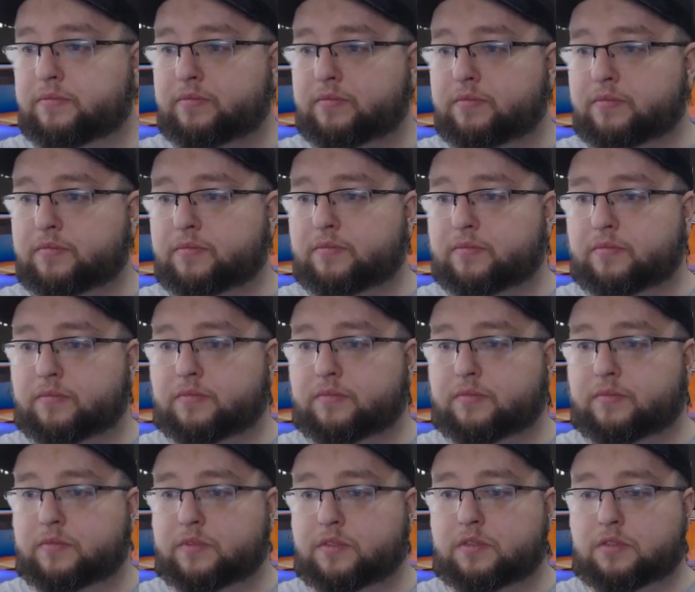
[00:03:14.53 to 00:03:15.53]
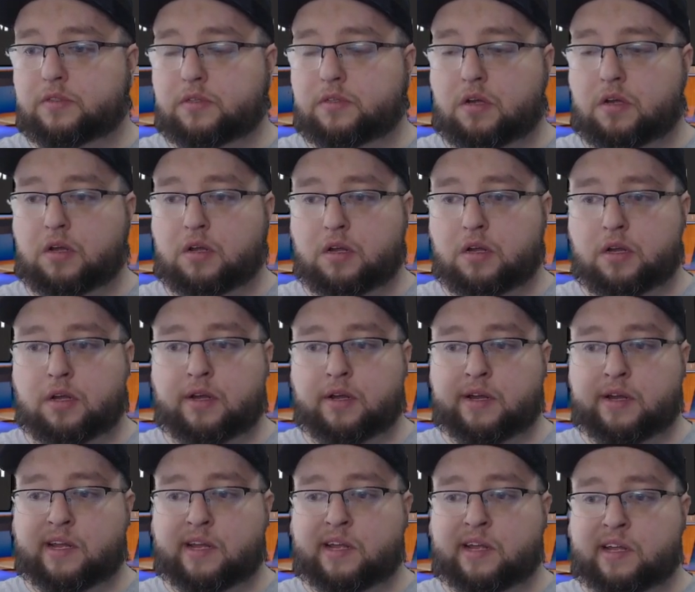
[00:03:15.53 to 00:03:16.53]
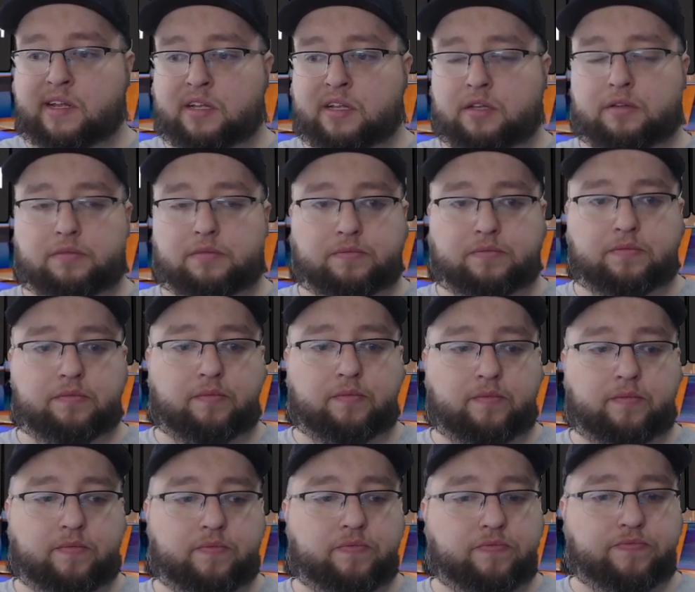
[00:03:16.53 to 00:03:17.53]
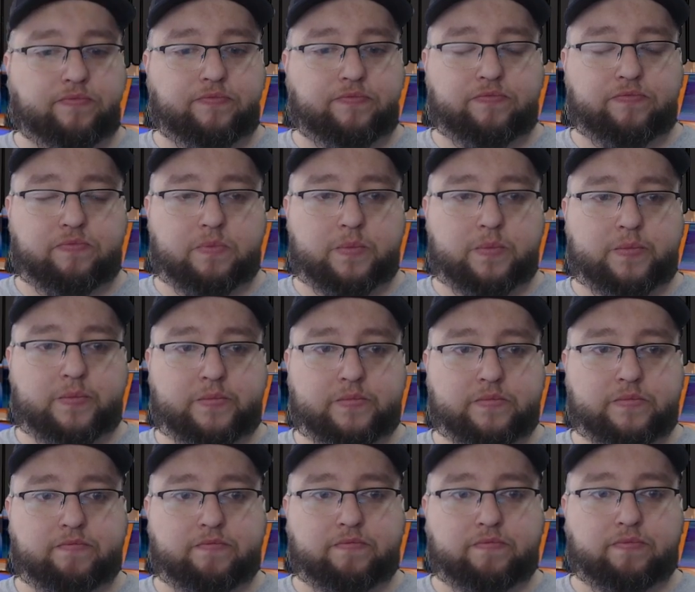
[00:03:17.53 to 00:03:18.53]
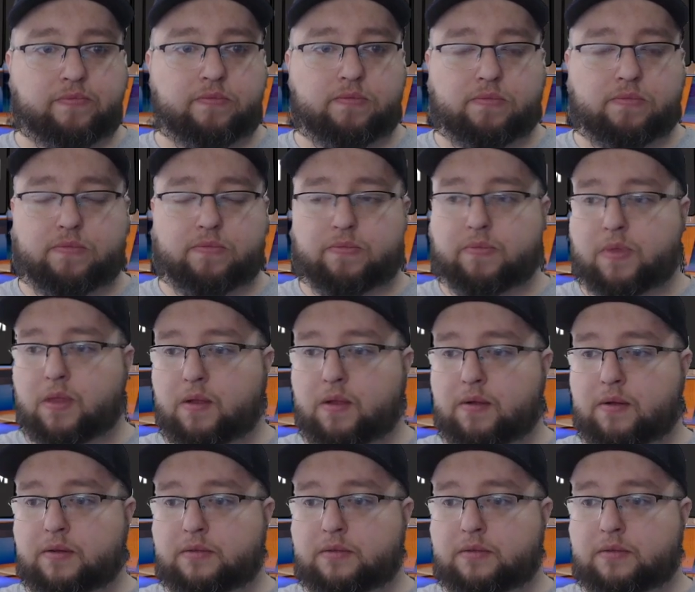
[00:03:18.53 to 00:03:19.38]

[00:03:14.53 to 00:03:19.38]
This person isn't speaking.